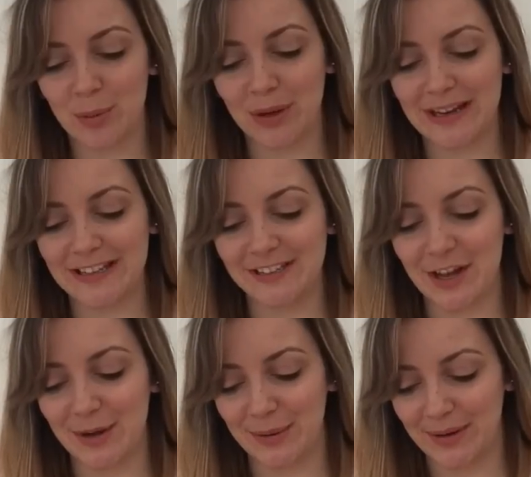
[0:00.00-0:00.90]
at Mollie,
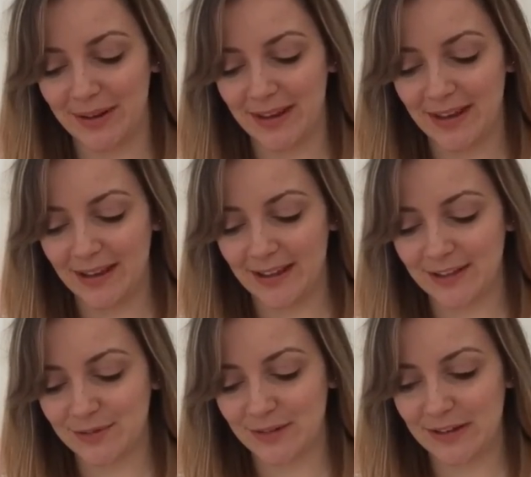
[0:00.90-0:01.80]
so
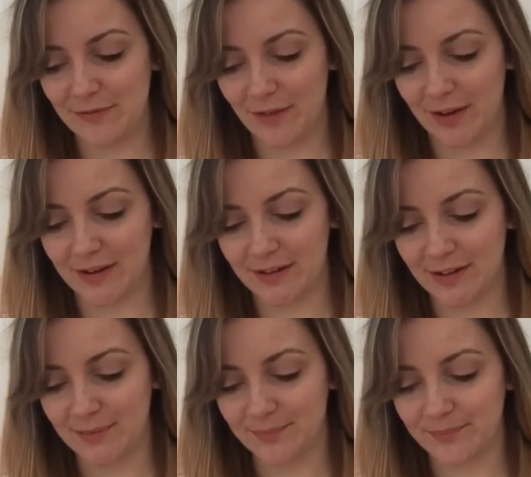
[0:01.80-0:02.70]
that's really fun
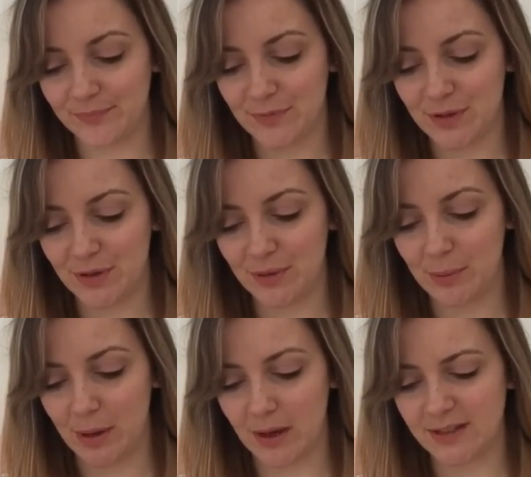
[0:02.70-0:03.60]
to,
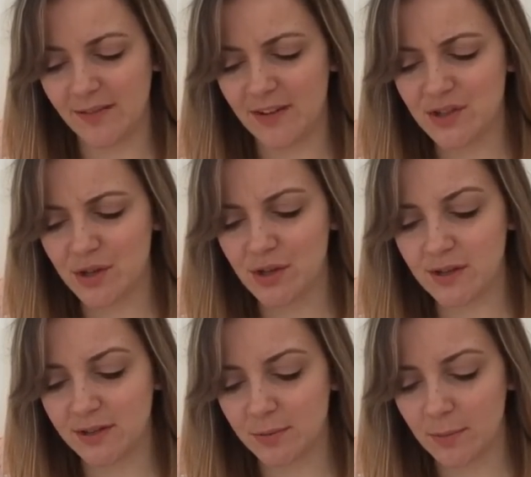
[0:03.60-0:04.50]
uh, I i shown you
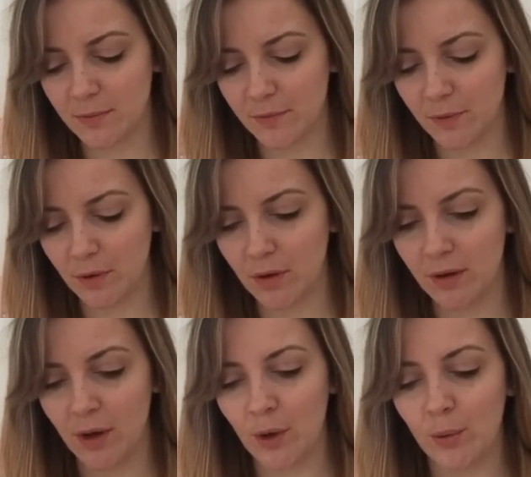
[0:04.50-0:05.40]
this one before.
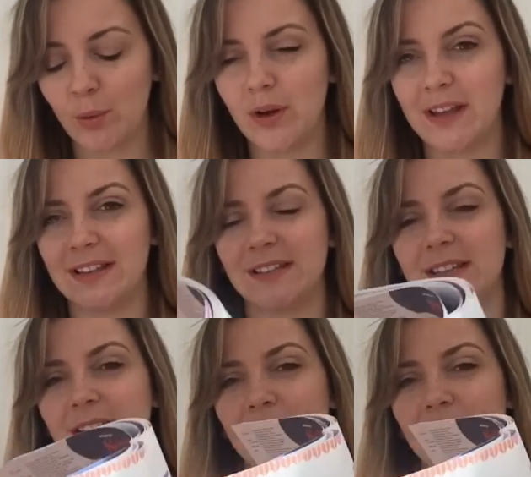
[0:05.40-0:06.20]
look, there's a